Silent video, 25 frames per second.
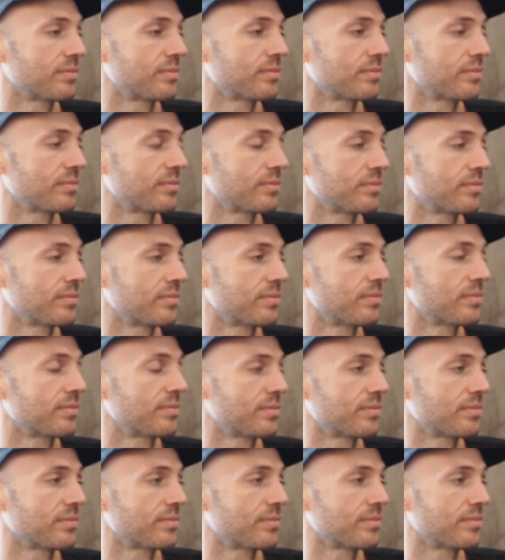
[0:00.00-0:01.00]

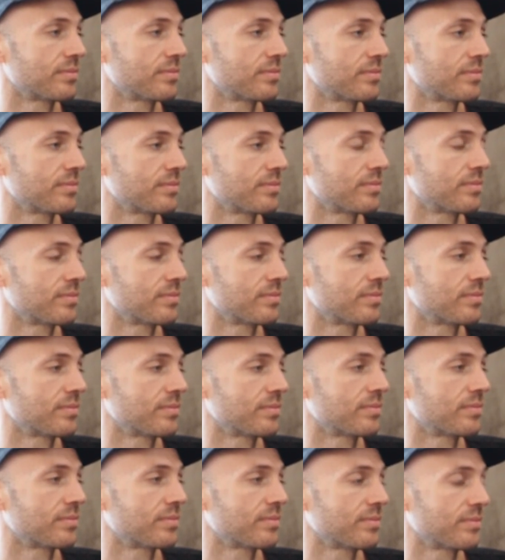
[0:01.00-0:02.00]

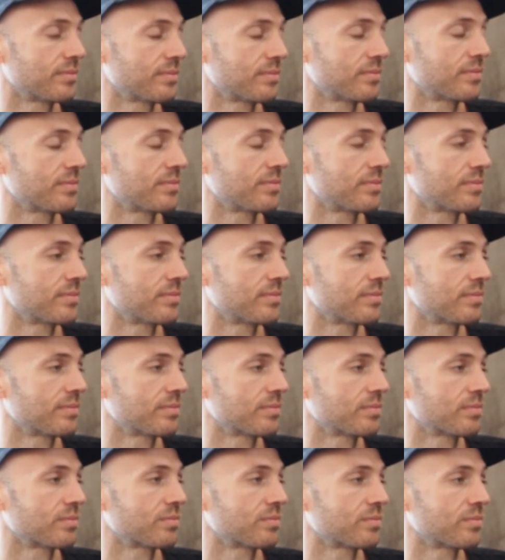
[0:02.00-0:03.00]

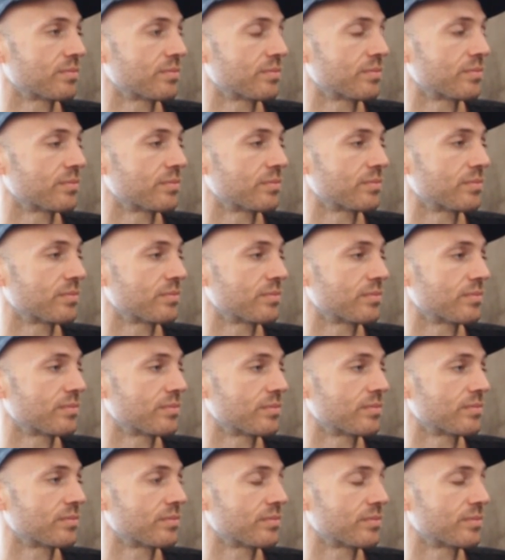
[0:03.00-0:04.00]
(not speaking)